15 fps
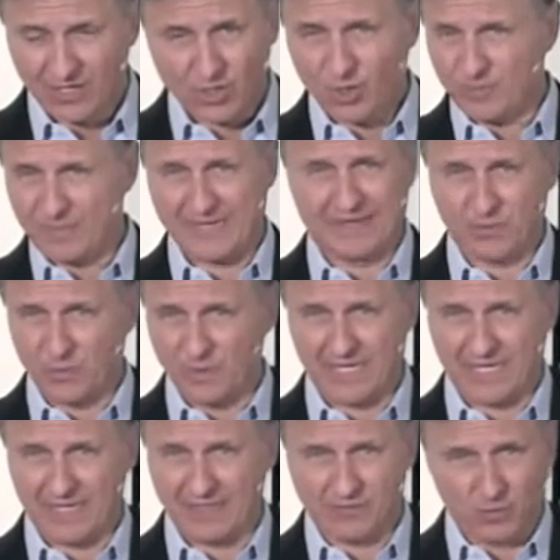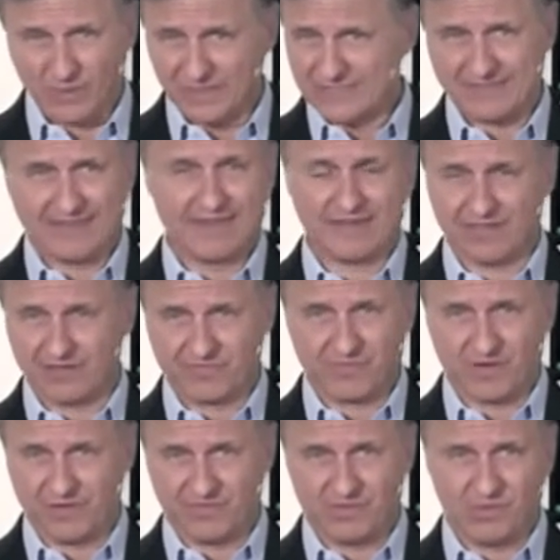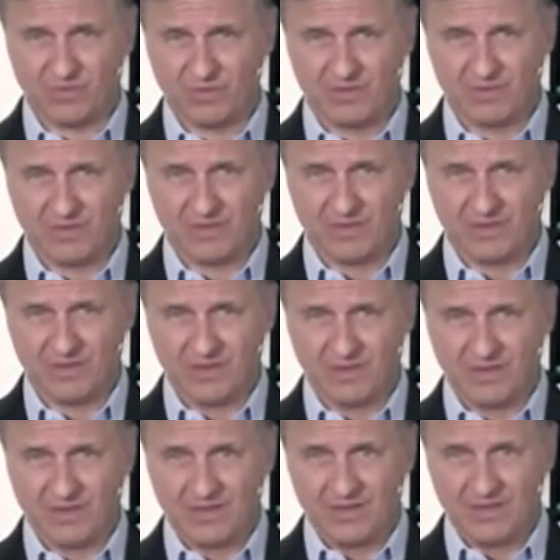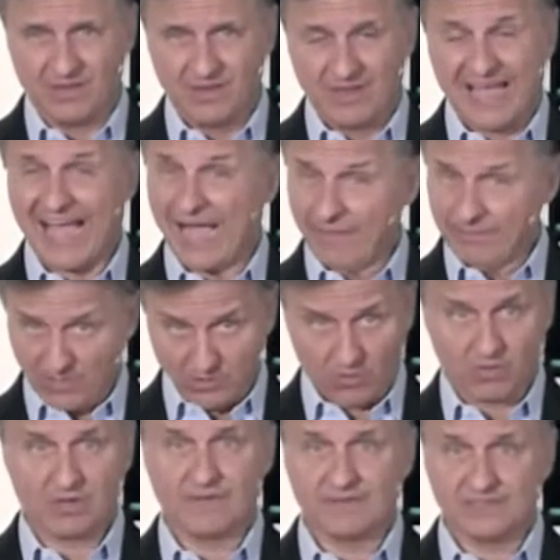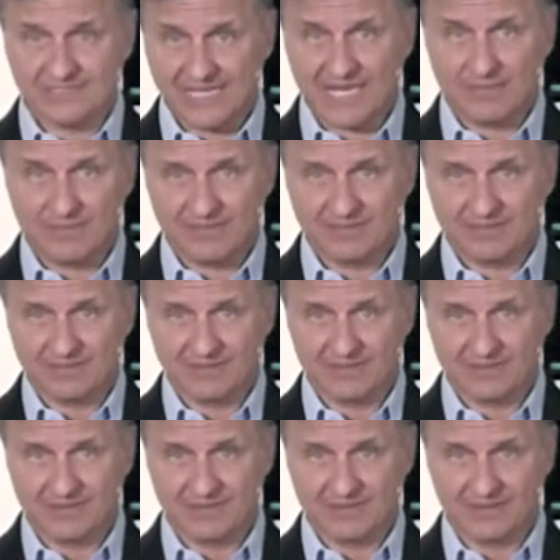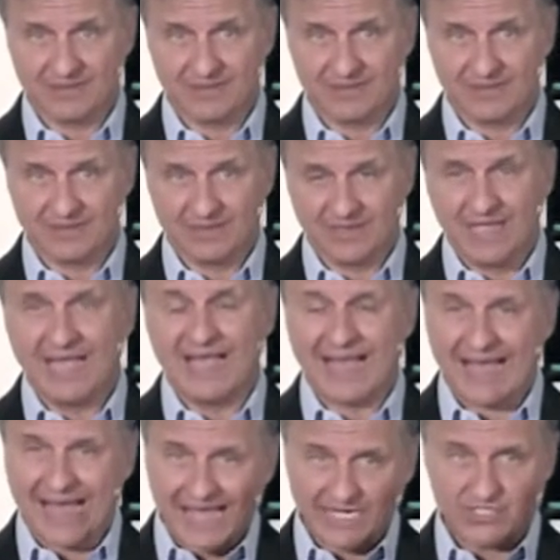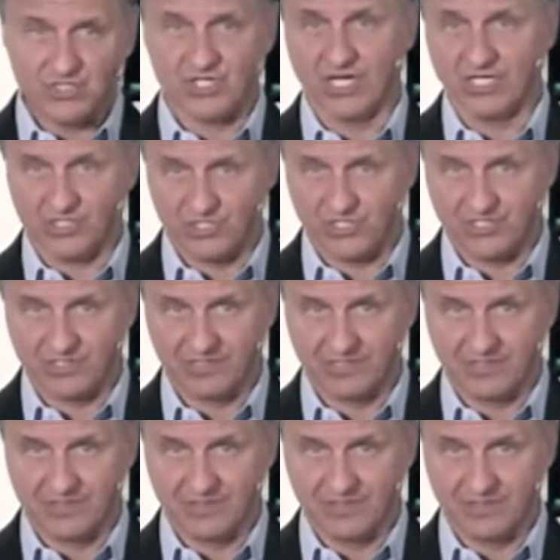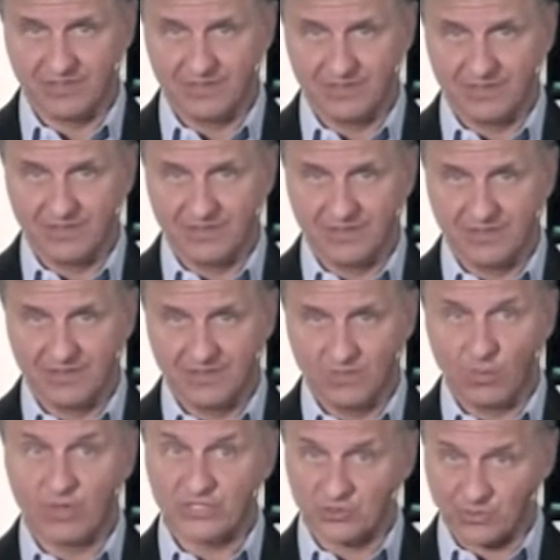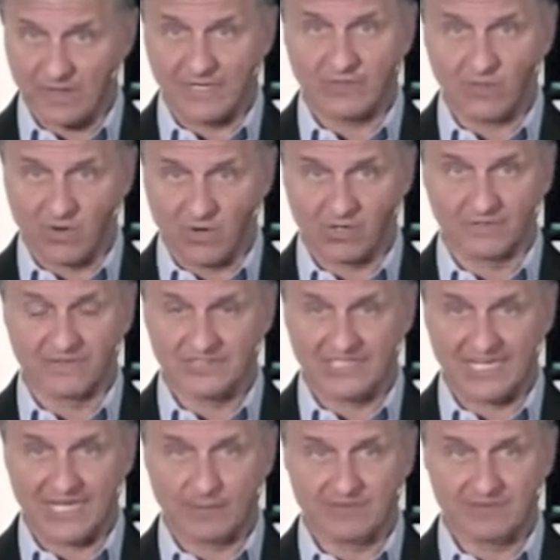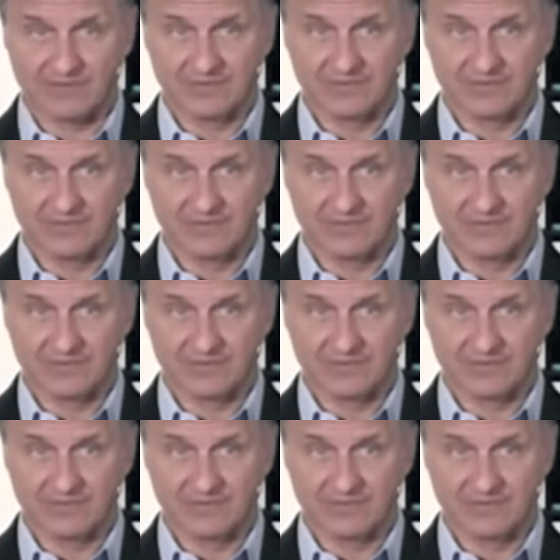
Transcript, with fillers: Oh, by the way, the one standing in front of you, I'm the Lord of the Sabbath. I judge what is right and wrong in the Sabbath.